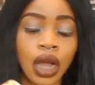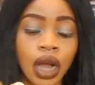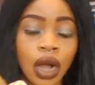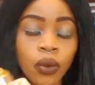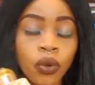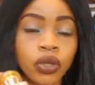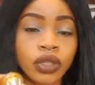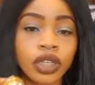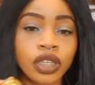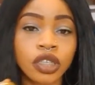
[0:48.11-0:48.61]
I
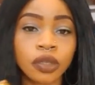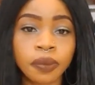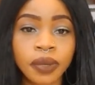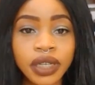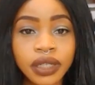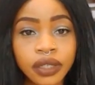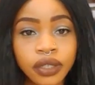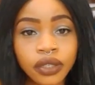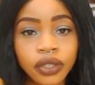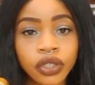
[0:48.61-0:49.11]
was
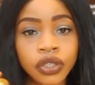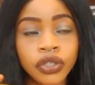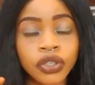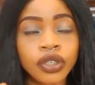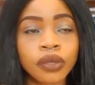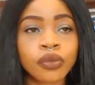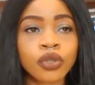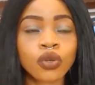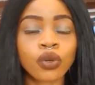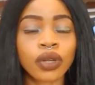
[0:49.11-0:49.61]
expecting this
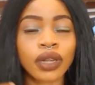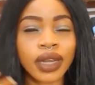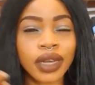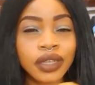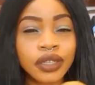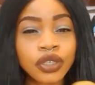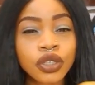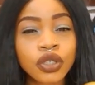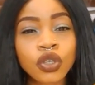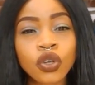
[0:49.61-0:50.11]
cream to
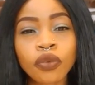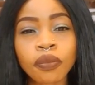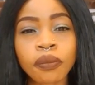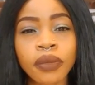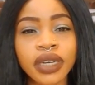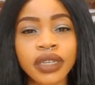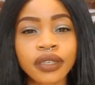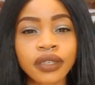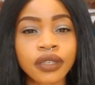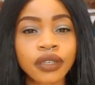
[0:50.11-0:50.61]
lighten up
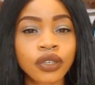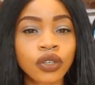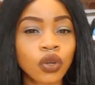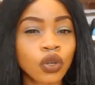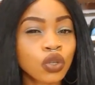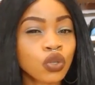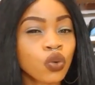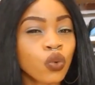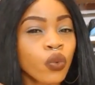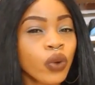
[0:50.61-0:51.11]
my skin
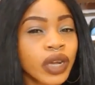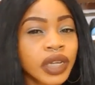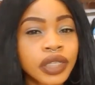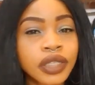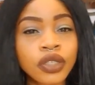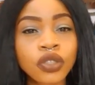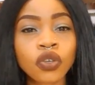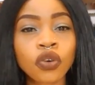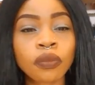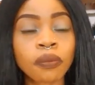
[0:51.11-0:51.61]
or to
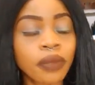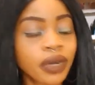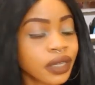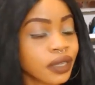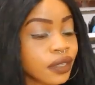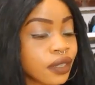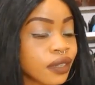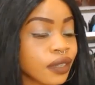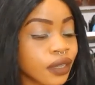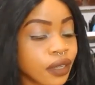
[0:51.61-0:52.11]
whiten up my
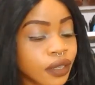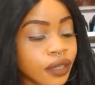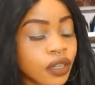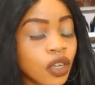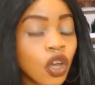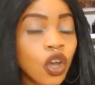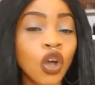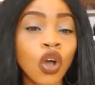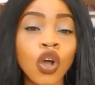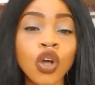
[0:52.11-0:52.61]
skin
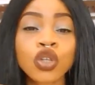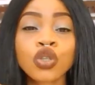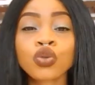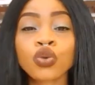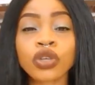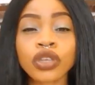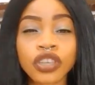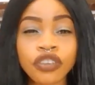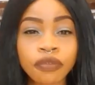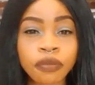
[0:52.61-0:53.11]
or
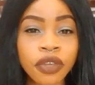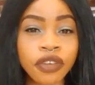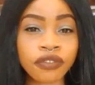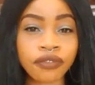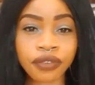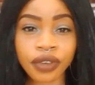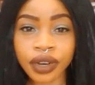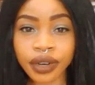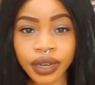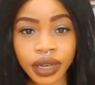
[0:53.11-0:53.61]
to give me a
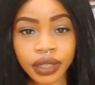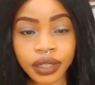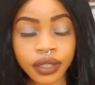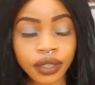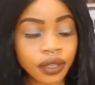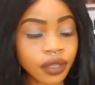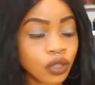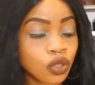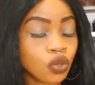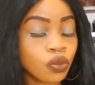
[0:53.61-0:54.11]
fairer
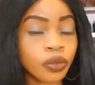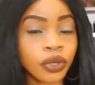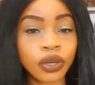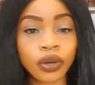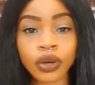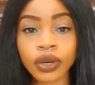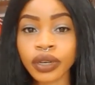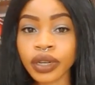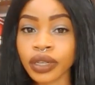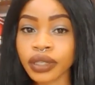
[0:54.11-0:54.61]
skin. To be
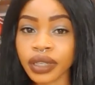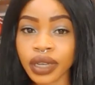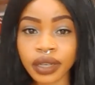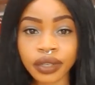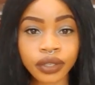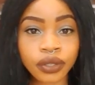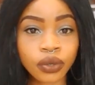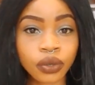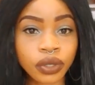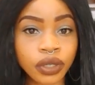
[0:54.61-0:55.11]
honest, I
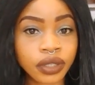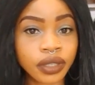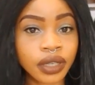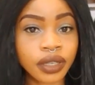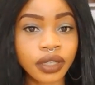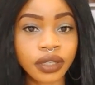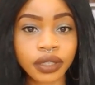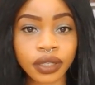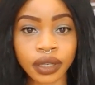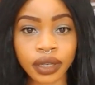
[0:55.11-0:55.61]
didn't notice
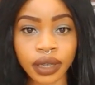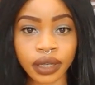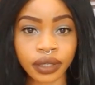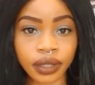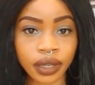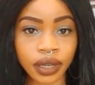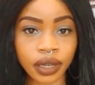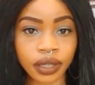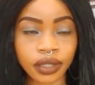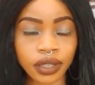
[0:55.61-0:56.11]
anything
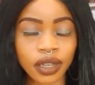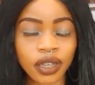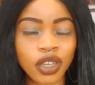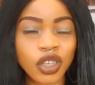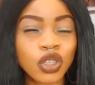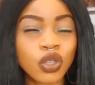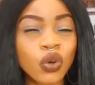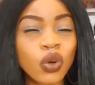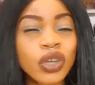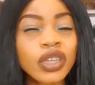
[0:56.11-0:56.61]
like that.
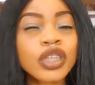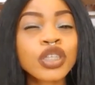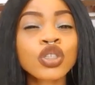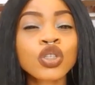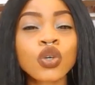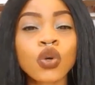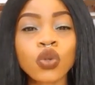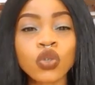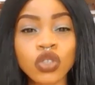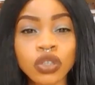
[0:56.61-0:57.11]
It only
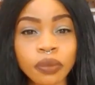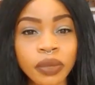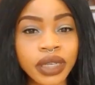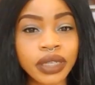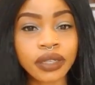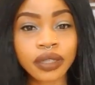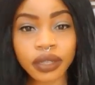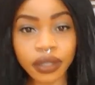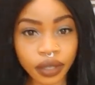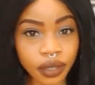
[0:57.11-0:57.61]
tones
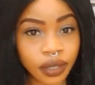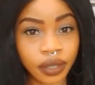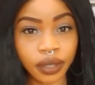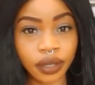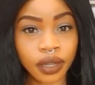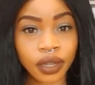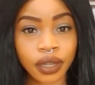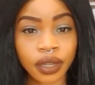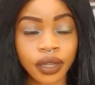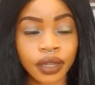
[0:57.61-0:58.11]
my skin.